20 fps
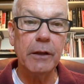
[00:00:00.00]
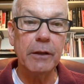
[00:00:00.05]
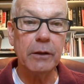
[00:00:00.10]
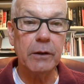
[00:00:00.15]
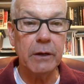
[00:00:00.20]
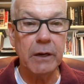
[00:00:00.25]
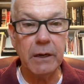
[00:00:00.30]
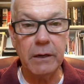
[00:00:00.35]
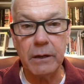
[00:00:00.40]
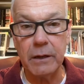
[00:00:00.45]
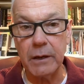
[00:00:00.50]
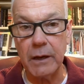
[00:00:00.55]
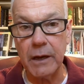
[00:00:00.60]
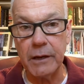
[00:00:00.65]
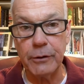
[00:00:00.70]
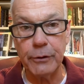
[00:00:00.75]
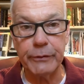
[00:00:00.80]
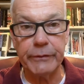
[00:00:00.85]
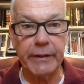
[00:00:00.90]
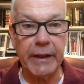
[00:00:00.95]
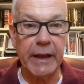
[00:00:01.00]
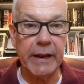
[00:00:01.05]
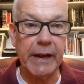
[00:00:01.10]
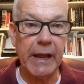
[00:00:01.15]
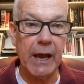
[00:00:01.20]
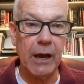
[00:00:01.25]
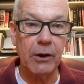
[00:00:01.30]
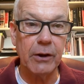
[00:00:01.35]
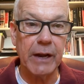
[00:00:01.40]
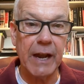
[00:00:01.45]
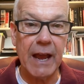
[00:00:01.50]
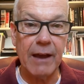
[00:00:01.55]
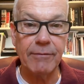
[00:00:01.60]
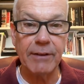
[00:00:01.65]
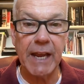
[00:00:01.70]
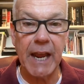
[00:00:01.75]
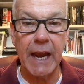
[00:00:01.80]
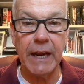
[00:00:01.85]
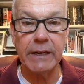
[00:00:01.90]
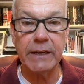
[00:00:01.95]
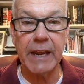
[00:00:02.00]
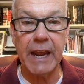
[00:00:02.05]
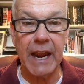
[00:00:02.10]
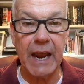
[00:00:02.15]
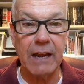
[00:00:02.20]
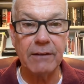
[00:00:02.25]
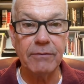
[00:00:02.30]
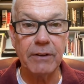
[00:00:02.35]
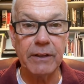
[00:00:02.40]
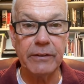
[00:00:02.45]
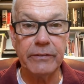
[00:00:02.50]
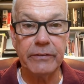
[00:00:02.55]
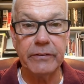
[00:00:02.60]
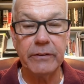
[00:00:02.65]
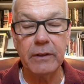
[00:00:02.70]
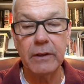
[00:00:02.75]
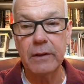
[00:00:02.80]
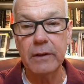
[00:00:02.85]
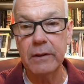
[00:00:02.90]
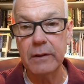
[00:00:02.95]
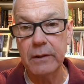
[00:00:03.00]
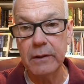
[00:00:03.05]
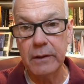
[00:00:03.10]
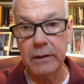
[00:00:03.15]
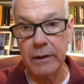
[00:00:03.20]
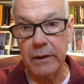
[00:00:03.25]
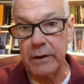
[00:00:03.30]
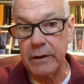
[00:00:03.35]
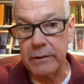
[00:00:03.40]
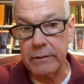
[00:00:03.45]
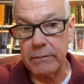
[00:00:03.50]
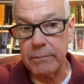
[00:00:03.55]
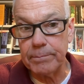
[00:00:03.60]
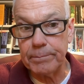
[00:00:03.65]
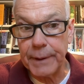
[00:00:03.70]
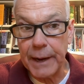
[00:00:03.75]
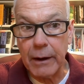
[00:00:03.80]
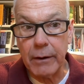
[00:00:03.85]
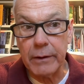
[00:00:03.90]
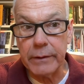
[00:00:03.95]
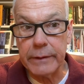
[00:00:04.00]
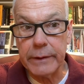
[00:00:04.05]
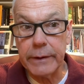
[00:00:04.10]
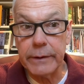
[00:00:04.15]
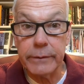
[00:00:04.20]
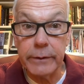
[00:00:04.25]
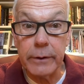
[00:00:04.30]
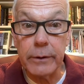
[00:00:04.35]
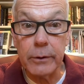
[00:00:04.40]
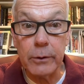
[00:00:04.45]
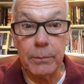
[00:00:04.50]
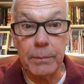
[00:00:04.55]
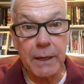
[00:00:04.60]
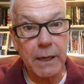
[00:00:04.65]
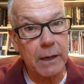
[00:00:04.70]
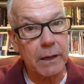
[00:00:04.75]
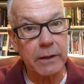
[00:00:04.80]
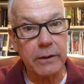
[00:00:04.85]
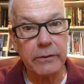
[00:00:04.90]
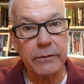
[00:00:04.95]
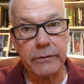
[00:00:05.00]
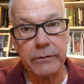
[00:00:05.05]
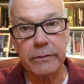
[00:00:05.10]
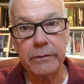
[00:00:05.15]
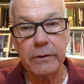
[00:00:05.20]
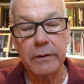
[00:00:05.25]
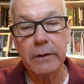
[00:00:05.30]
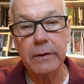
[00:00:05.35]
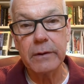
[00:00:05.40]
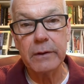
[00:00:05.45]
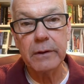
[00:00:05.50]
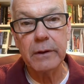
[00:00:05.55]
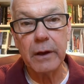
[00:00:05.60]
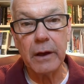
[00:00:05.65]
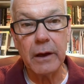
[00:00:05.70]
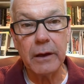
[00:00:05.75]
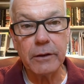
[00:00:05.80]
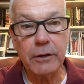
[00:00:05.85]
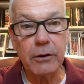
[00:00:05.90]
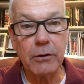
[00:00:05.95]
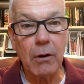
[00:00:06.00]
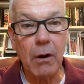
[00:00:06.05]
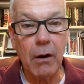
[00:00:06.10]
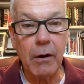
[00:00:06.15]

You need to understand how to navigate Canvas, and apparently you do because you're